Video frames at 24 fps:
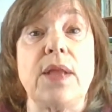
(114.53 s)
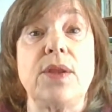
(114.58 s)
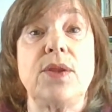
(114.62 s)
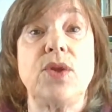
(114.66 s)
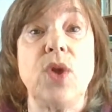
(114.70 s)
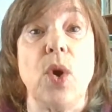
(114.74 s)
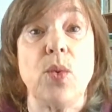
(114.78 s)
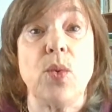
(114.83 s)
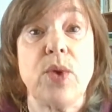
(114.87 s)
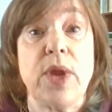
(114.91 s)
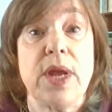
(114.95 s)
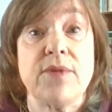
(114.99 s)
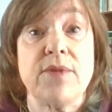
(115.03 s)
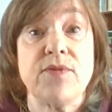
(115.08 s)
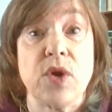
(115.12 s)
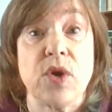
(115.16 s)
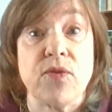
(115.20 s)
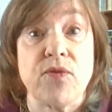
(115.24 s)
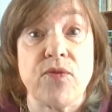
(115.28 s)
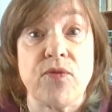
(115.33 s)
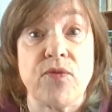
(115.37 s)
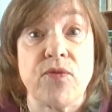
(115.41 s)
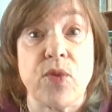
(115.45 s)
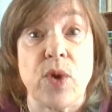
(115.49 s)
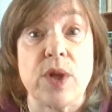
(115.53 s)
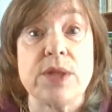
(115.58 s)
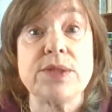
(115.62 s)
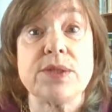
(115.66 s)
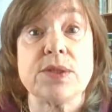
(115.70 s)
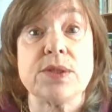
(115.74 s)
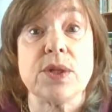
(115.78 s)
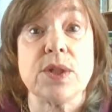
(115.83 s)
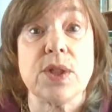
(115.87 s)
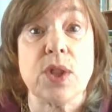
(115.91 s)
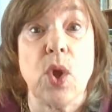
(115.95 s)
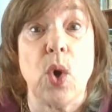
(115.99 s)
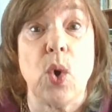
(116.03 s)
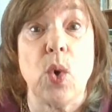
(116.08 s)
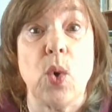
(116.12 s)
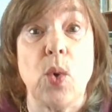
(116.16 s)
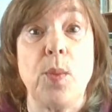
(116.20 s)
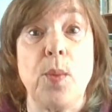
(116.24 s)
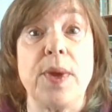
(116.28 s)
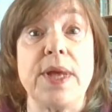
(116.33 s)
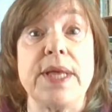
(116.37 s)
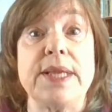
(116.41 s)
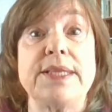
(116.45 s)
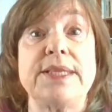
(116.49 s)
don't have their frontal
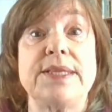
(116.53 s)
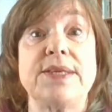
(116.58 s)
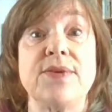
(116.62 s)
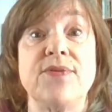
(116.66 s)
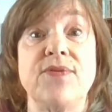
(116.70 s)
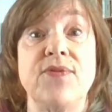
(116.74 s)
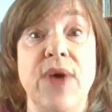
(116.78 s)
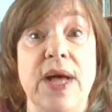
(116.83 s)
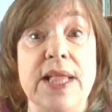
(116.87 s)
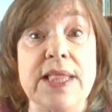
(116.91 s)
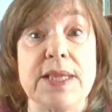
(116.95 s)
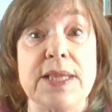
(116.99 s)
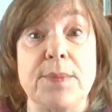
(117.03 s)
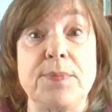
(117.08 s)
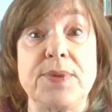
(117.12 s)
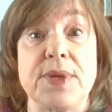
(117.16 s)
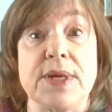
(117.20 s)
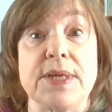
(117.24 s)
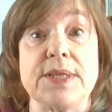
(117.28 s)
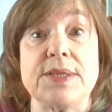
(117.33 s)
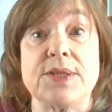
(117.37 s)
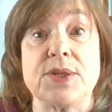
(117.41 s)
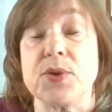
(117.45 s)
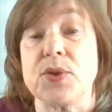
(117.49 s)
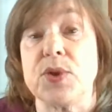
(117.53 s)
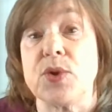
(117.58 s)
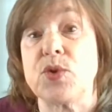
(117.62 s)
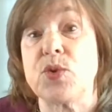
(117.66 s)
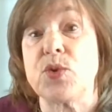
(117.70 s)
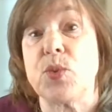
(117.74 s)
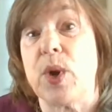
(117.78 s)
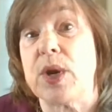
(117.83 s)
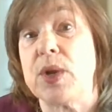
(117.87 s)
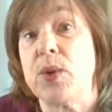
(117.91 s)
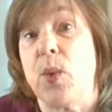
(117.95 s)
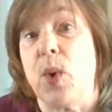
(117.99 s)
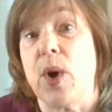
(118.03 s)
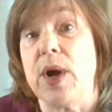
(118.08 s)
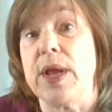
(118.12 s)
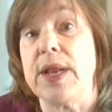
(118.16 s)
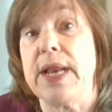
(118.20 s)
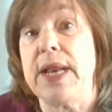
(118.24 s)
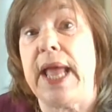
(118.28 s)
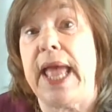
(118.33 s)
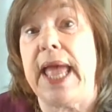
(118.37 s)
lobe developed until they're 21.